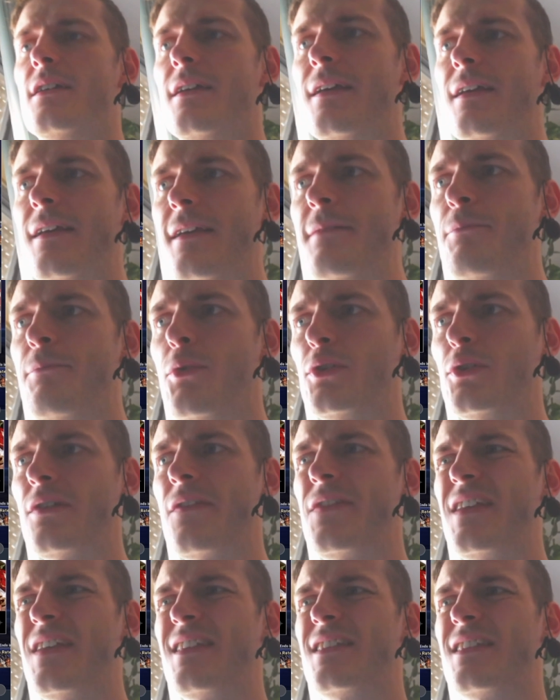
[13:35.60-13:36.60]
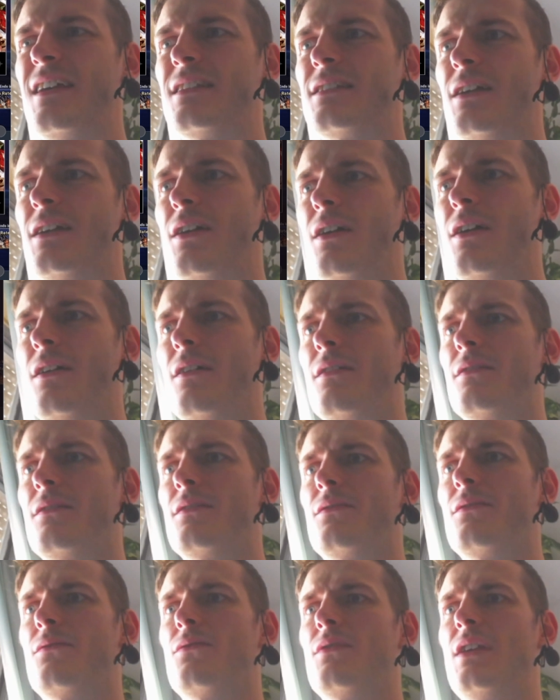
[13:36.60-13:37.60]
Important thing that
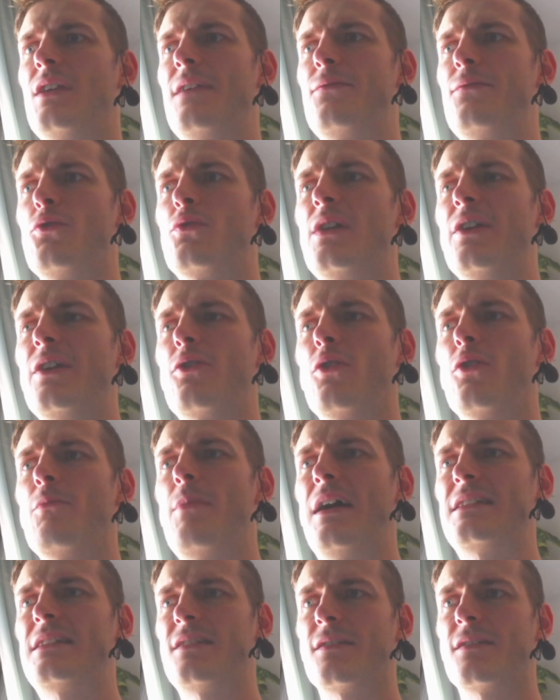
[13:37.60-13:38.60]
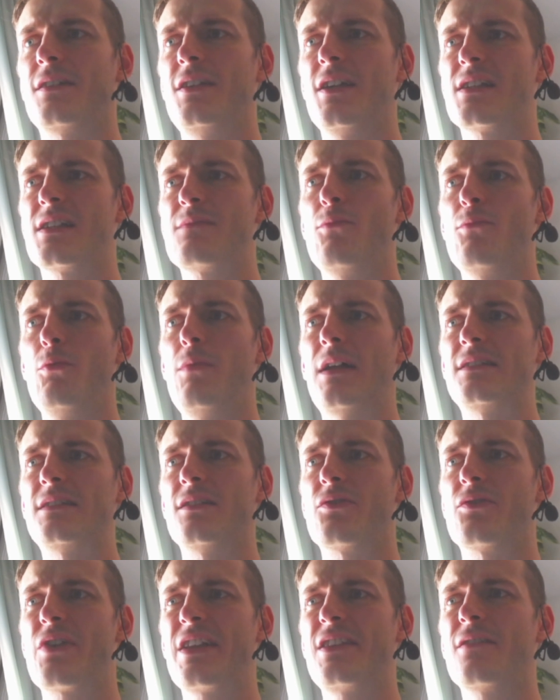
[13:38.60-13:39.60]
if you click on button here, small button,
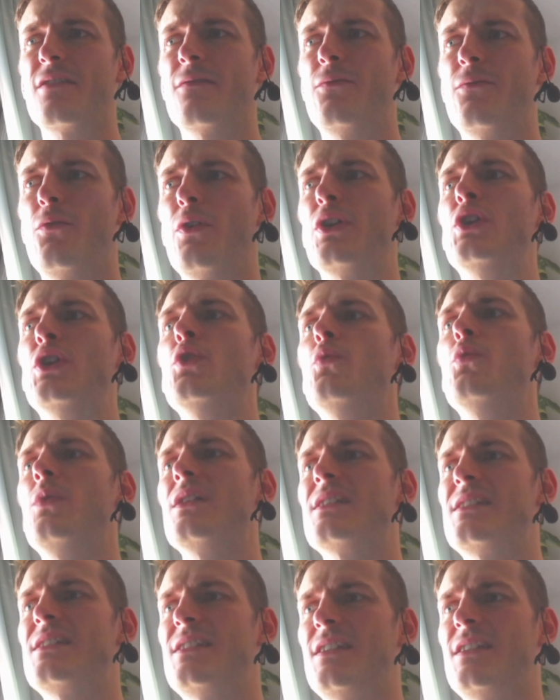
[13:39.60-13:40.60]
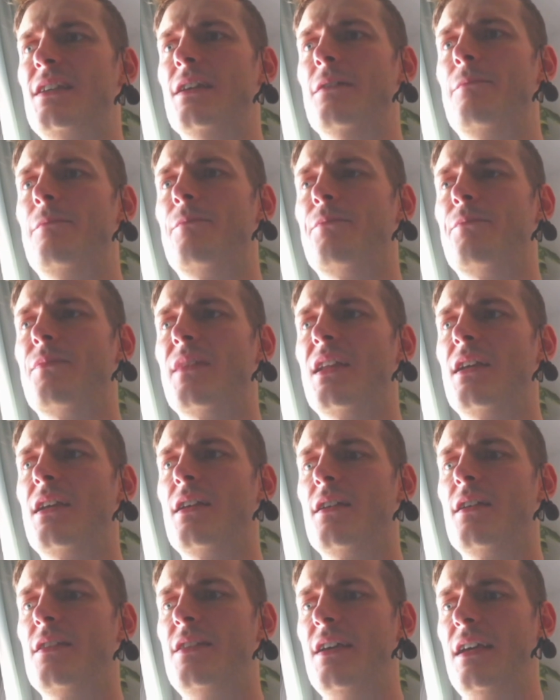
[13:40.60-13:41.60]
rating 4, you will see
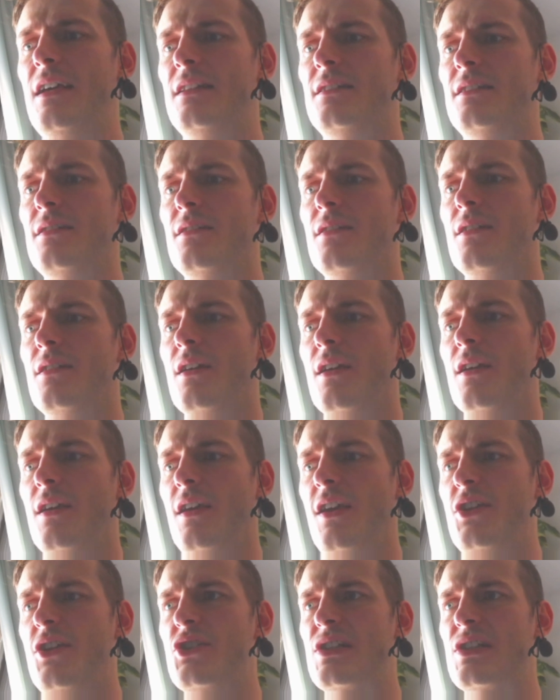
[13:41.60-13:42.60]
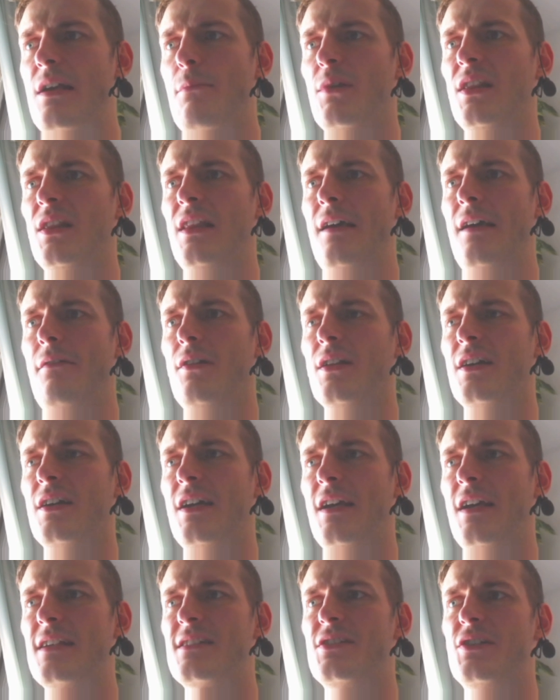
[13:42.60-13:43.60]
that each summon level
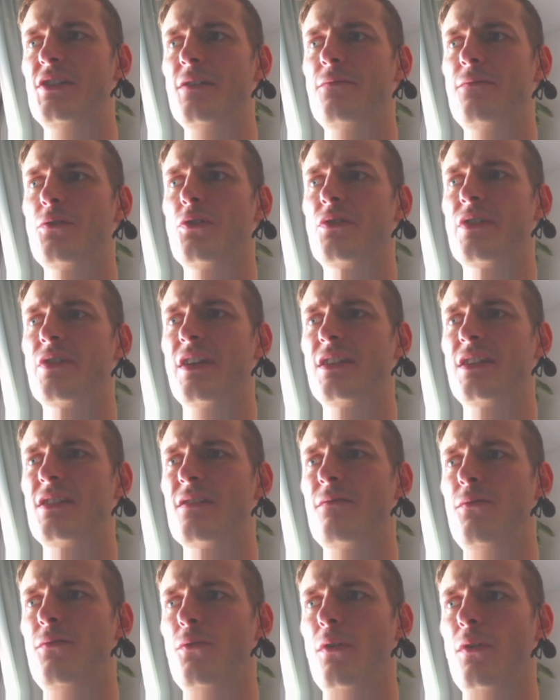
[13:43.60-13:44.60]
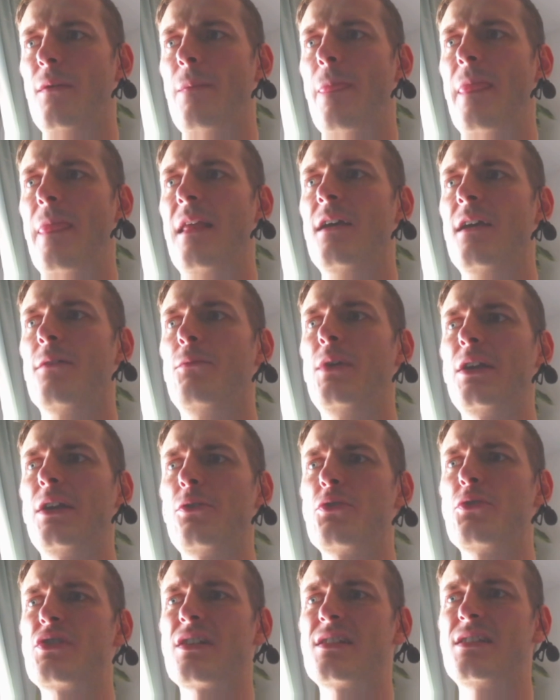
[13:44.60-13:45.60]
has different rating 4. When
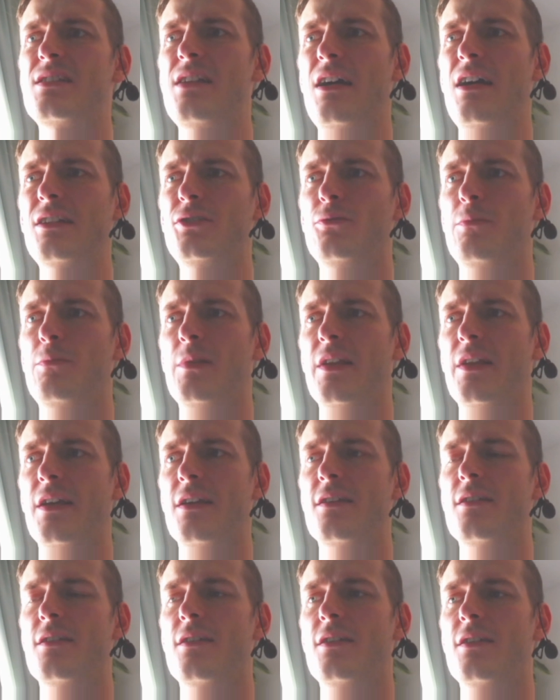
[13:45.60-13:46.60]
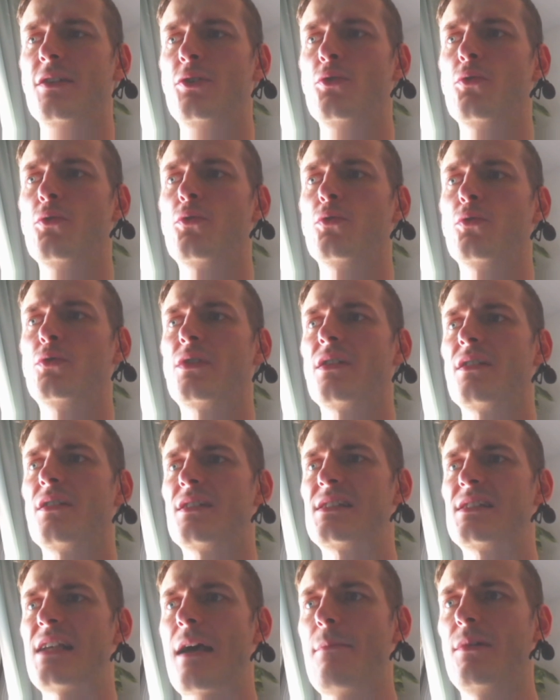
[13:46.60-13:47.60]
you just start to play, you could
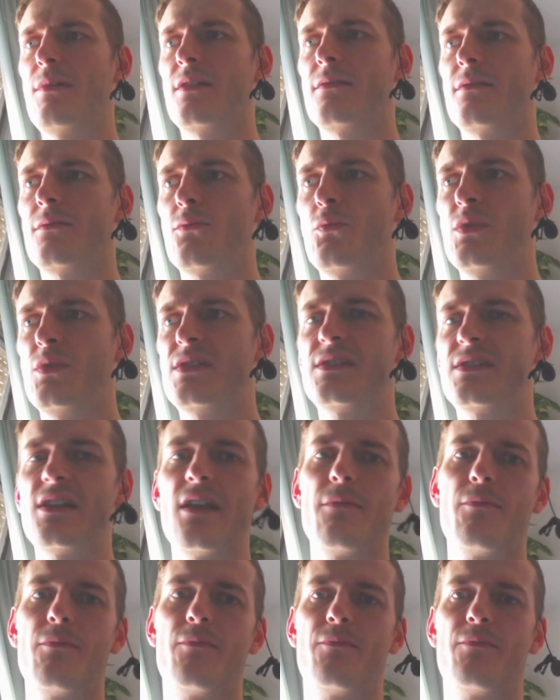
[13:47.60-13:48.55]
summon with 10%